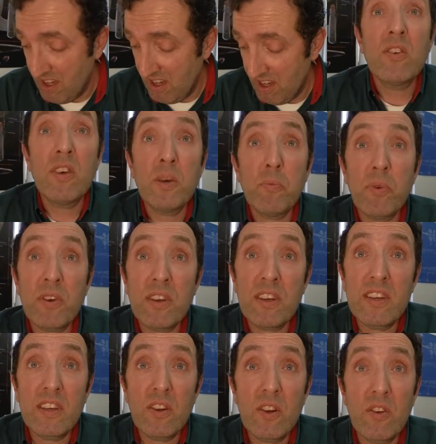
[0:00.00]
So I put a
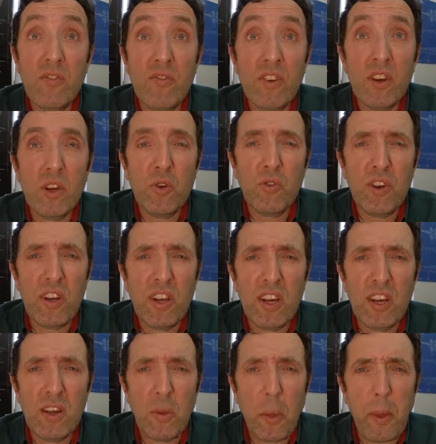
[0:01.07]
little of
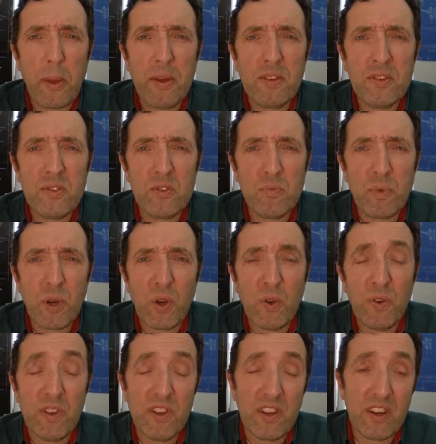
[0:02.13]
Gorilla super
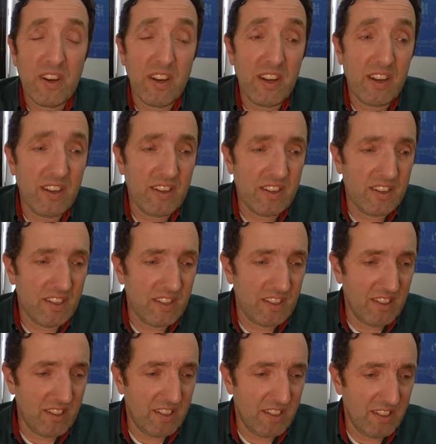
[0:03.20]
glue in there
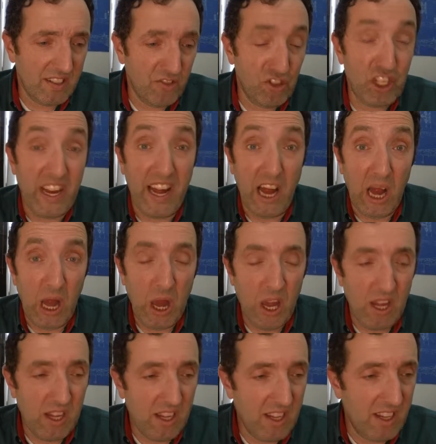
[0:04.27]
and gel,
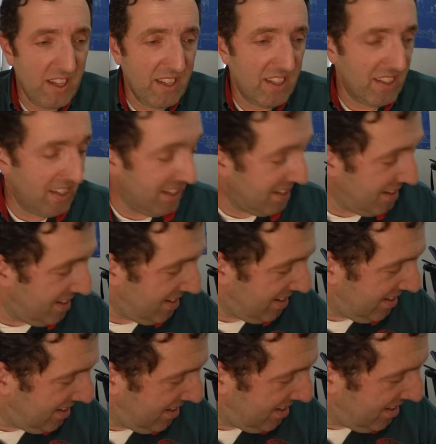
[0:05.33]
and
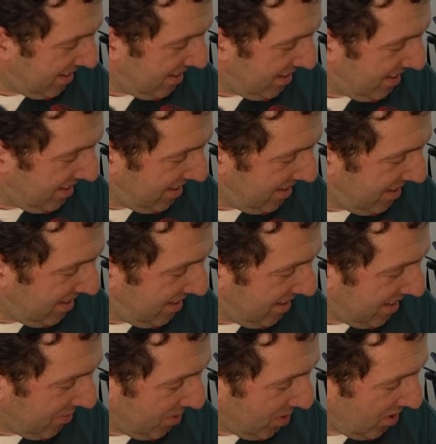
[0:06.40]

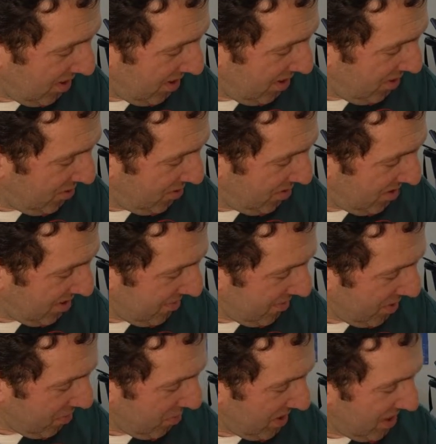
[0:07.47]
I'm not going
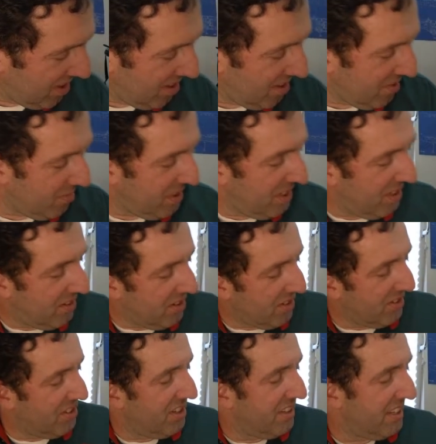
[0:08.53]
to be
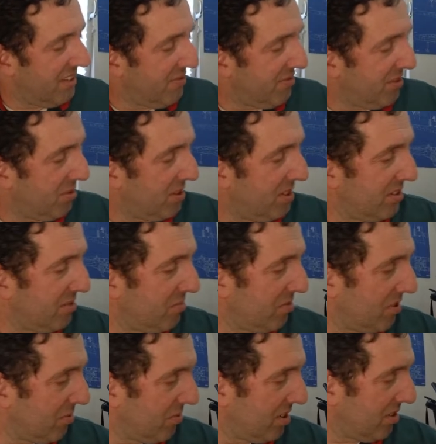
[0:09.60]
touching that for quite some
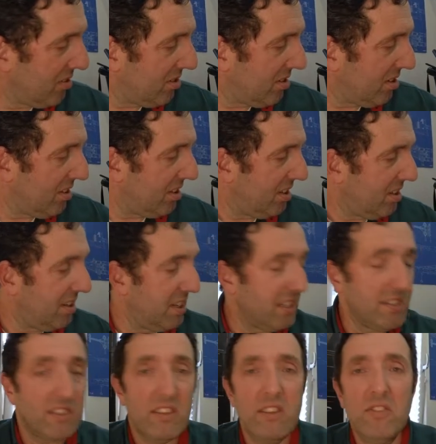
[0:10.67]
time, because in the
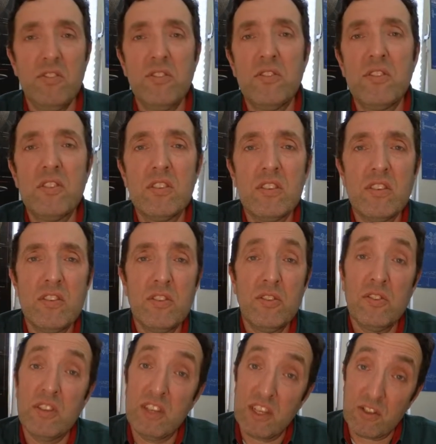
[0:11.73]
next stages,
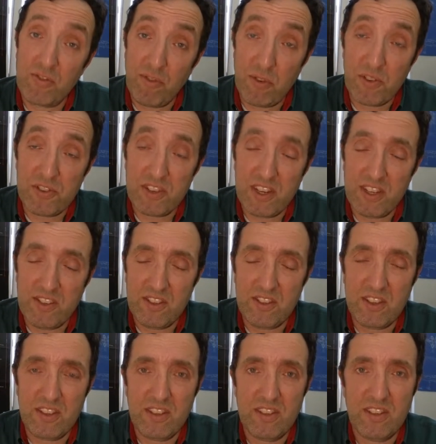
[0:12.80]
the next 4
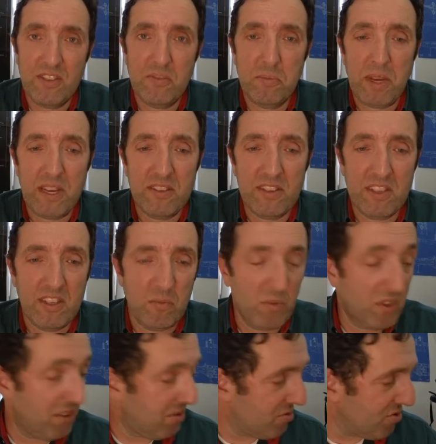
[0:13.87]
stages in magazine
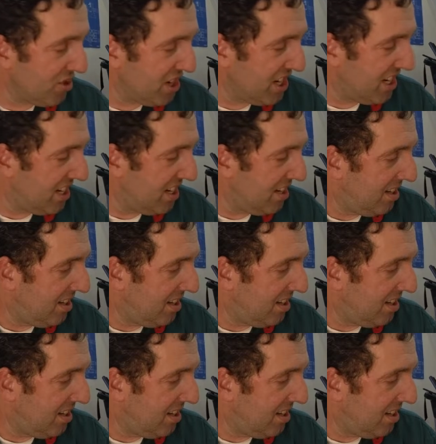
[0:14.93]
number 3,